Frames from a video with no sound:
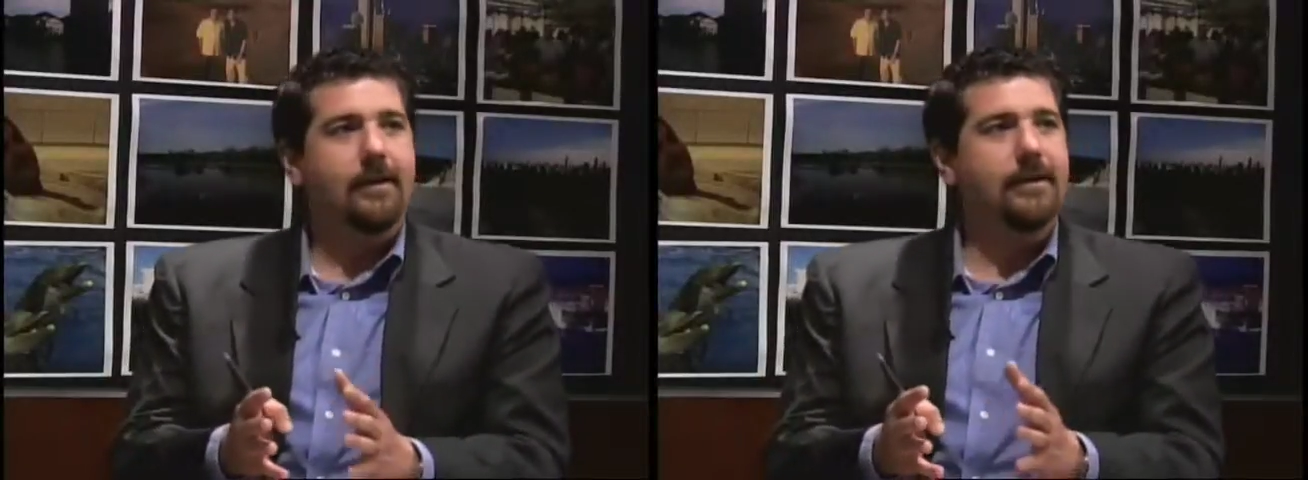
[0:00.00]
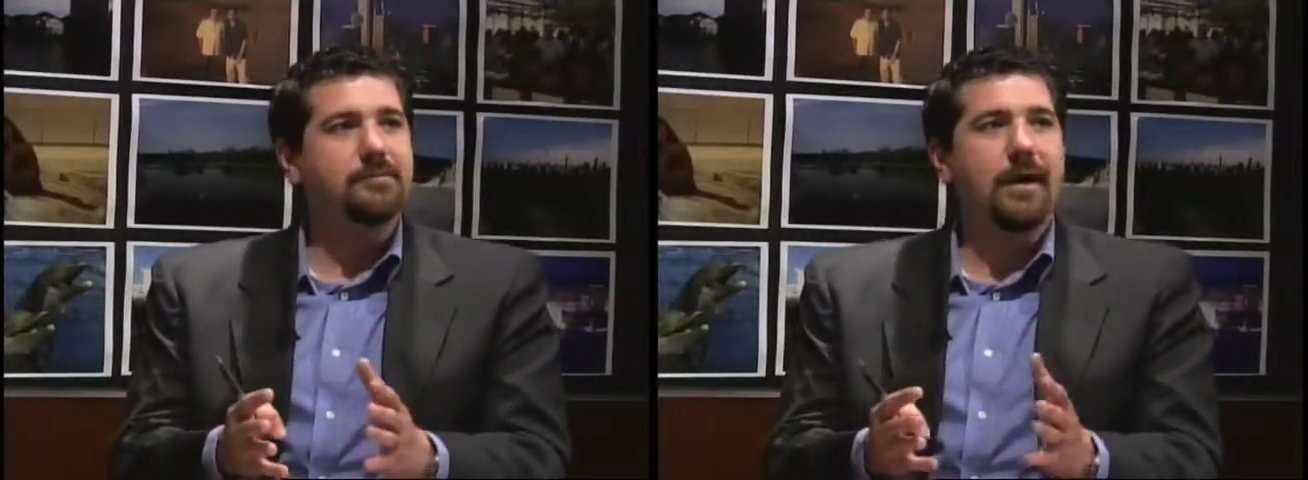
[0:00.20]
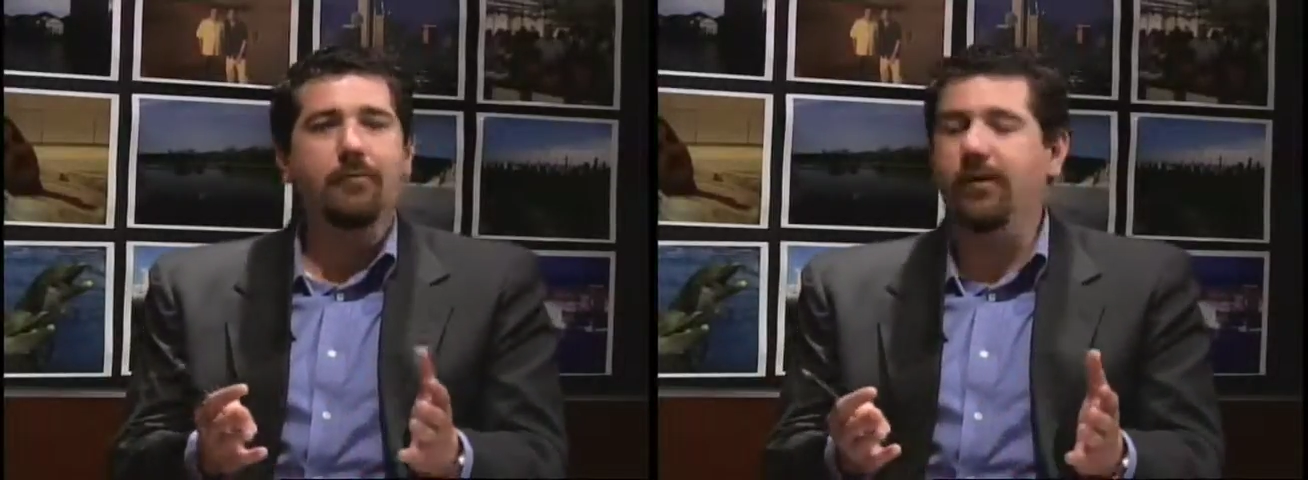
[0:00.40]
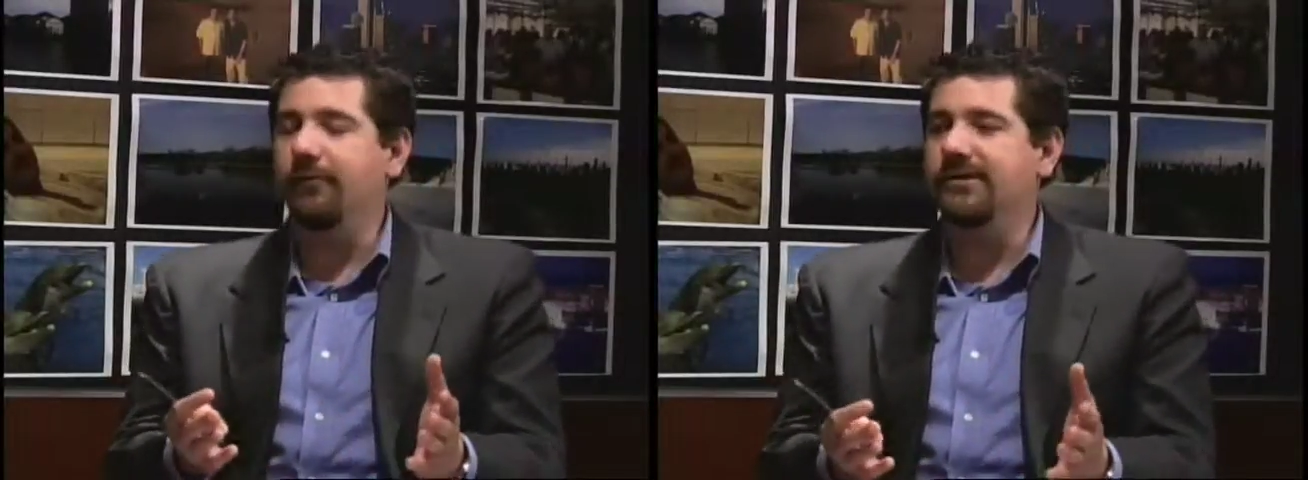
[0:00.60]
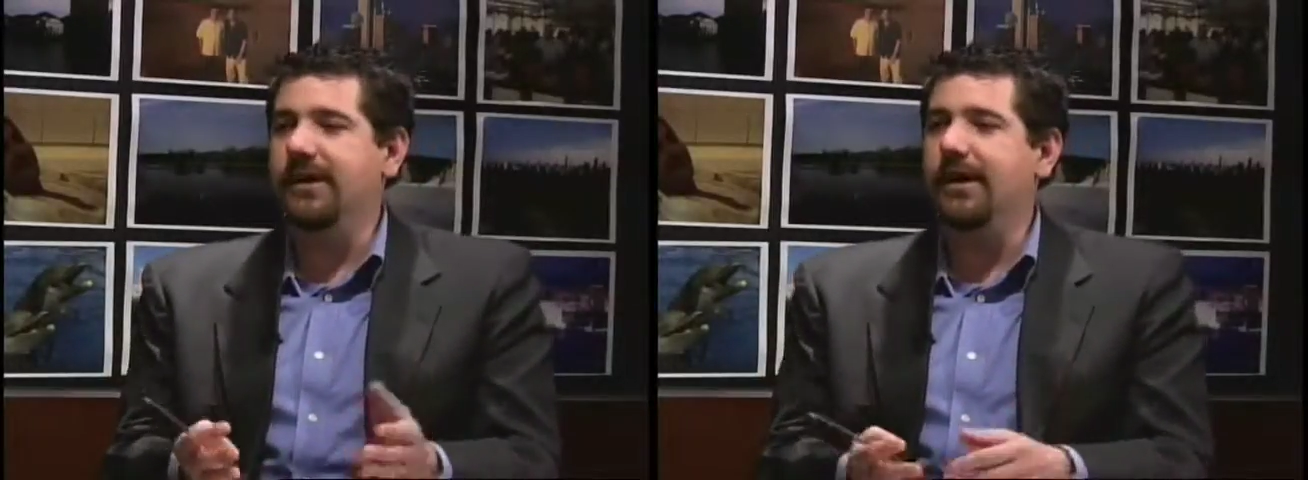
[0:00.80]
as my brother
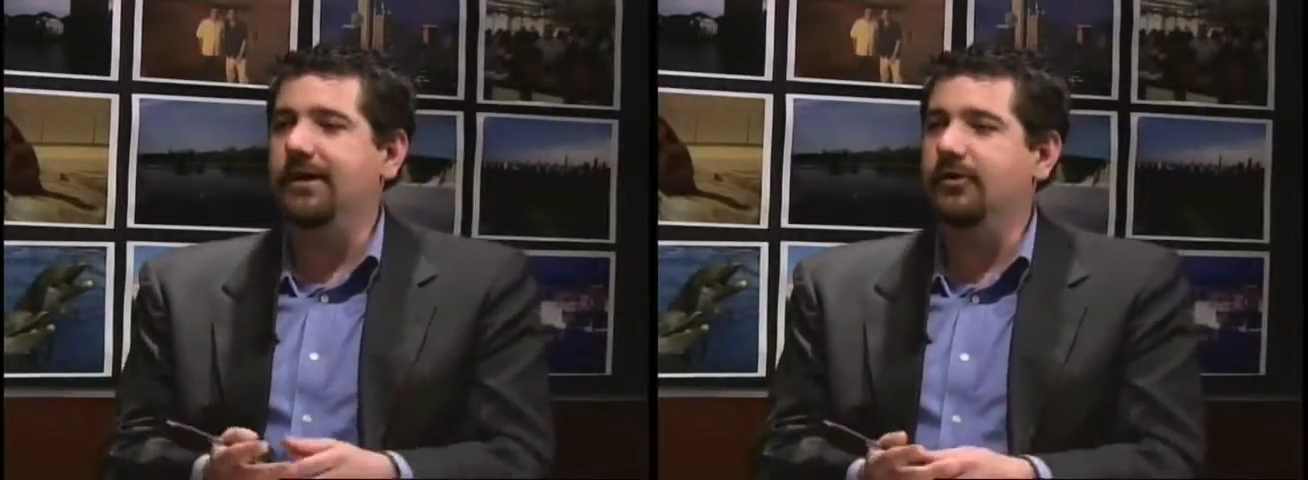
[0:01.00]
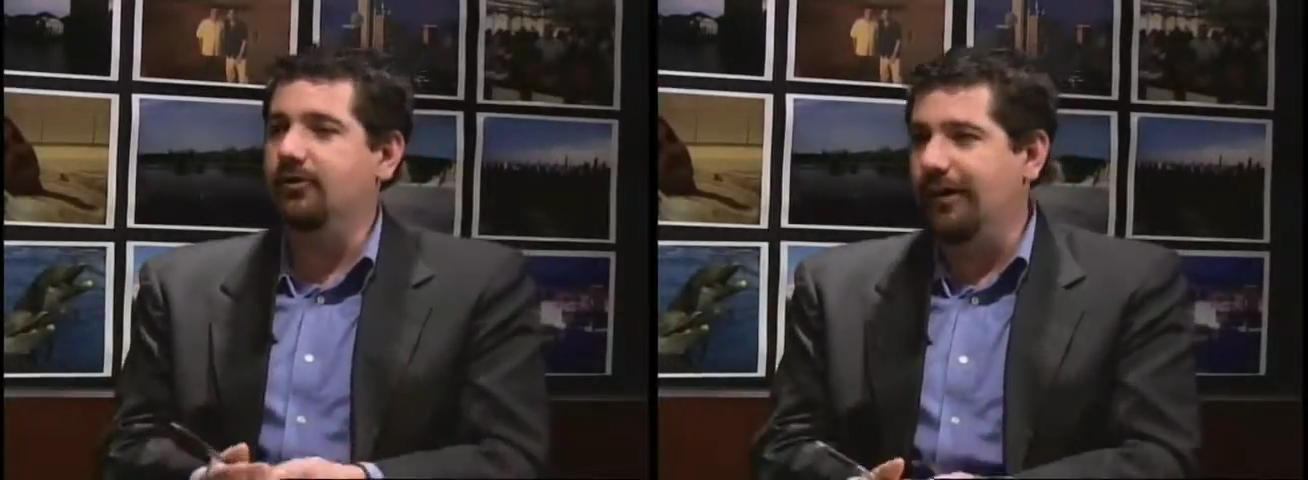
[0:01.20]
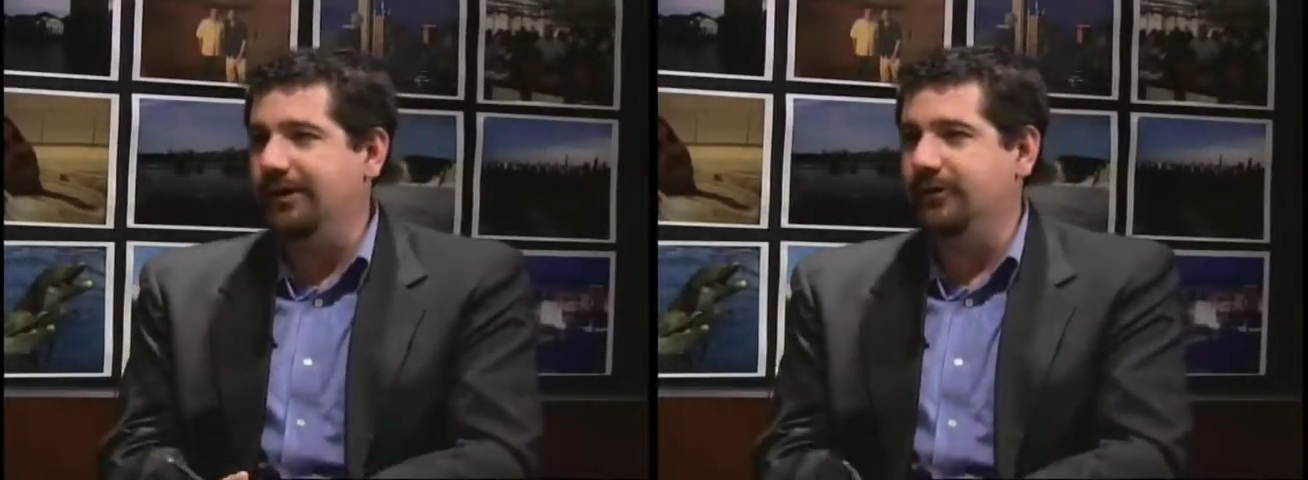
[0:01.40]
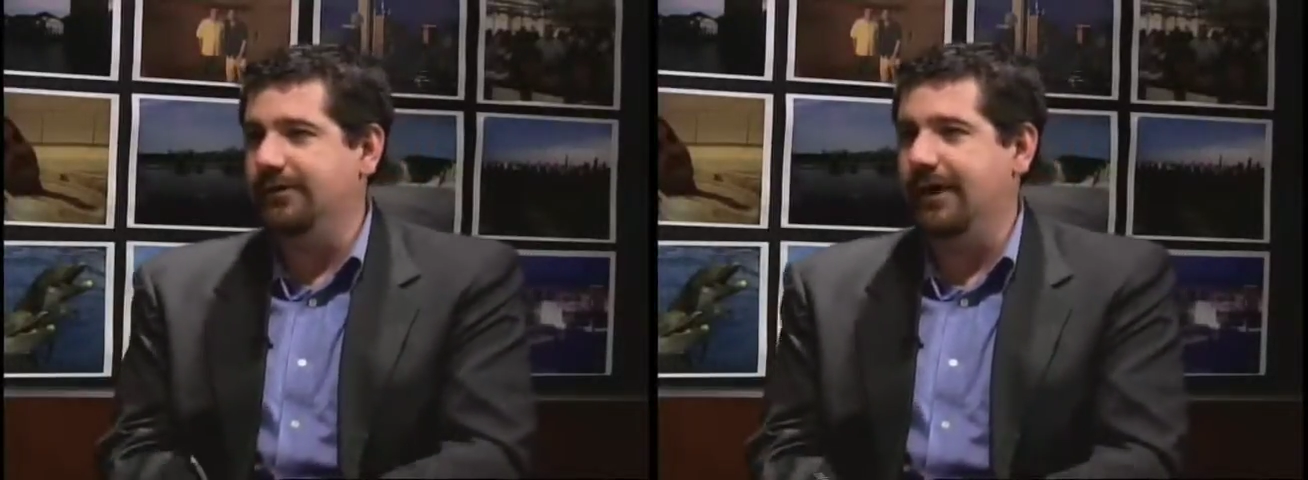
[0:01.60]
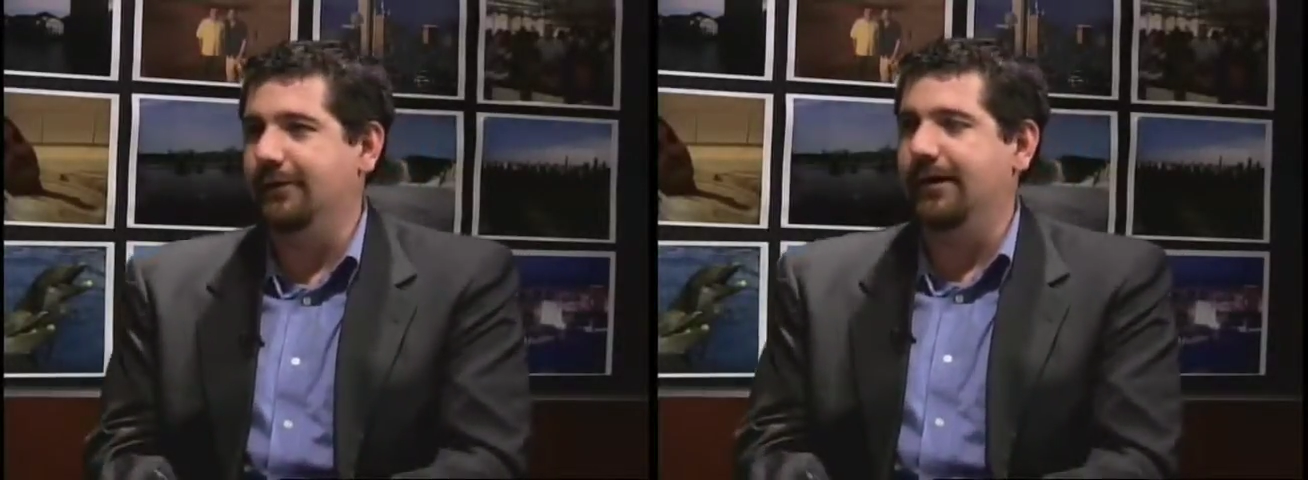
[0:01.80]
would say, hidden
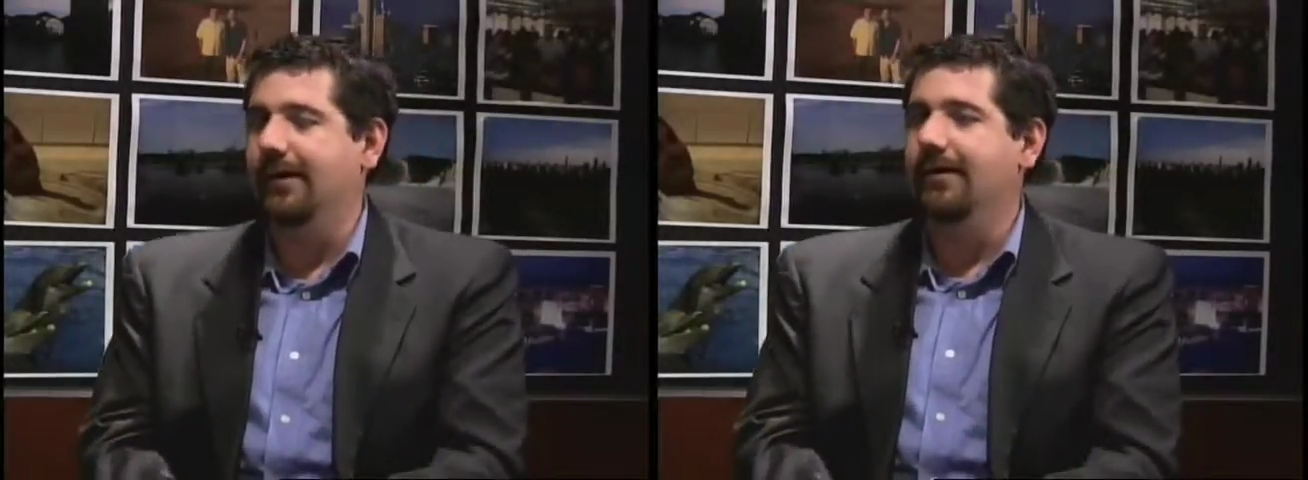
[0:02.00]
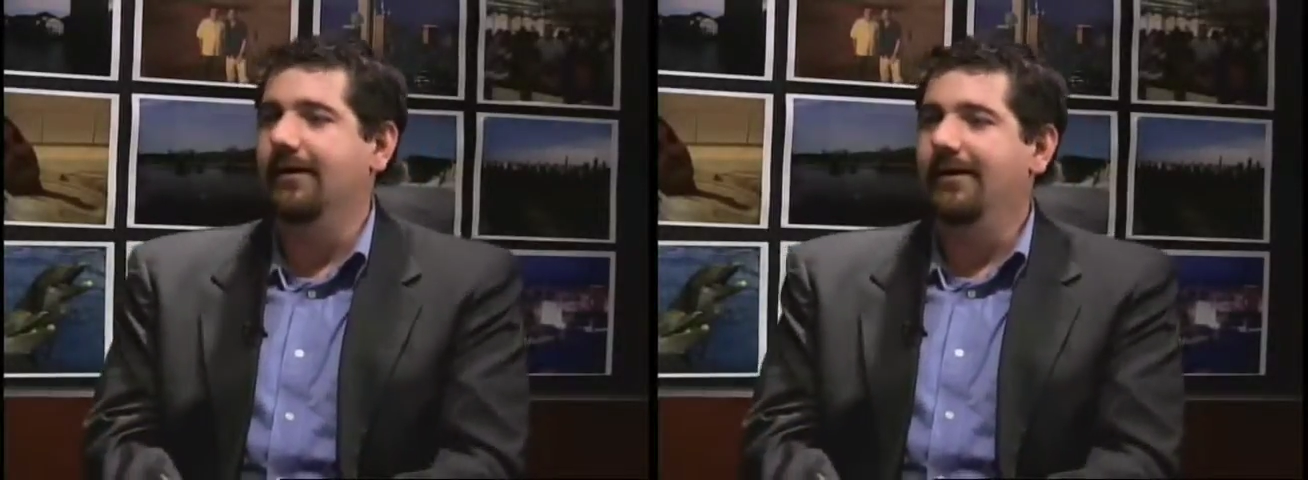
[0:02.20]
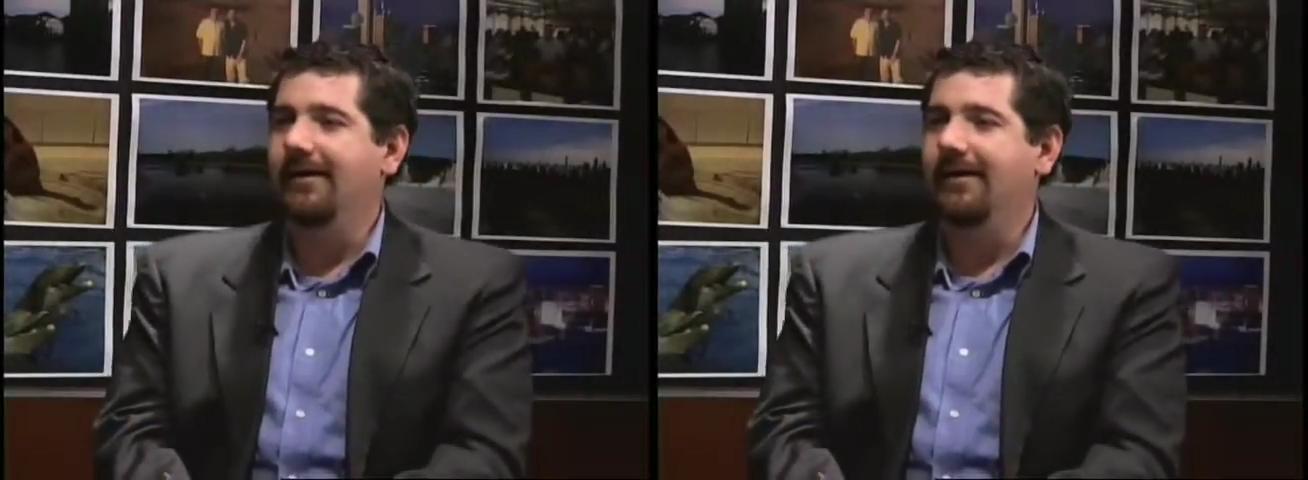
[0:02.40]
treasures out there.